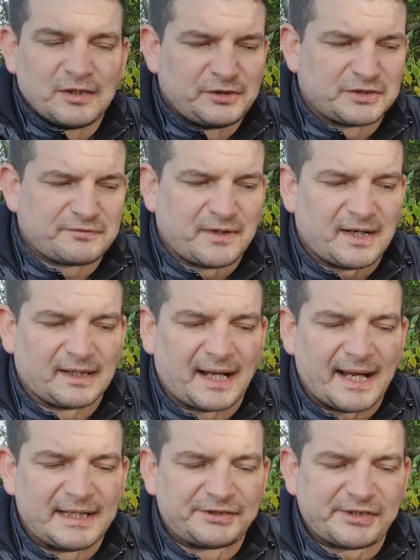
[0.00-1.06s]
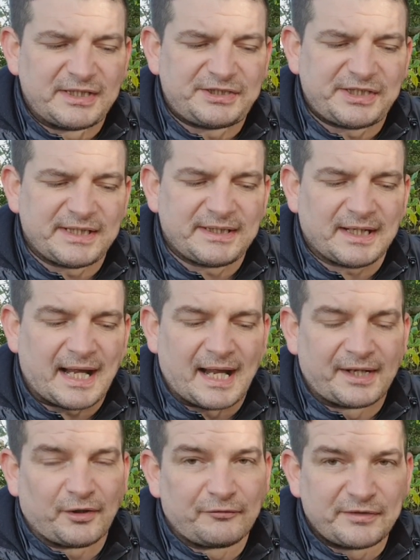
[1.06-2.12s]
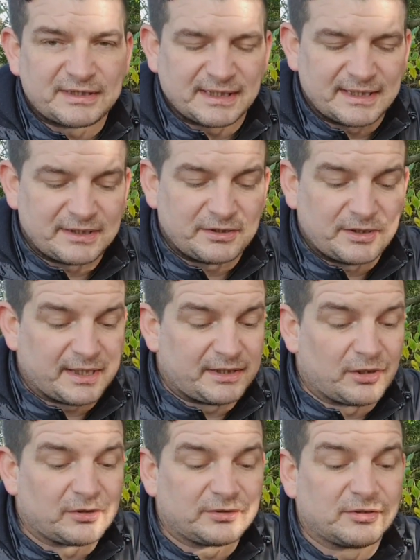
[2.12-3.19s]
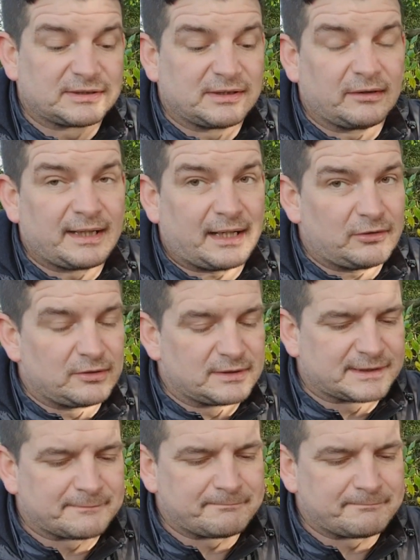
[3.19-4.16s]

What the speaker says: just for like entrenching and obviously digging those little cat holes.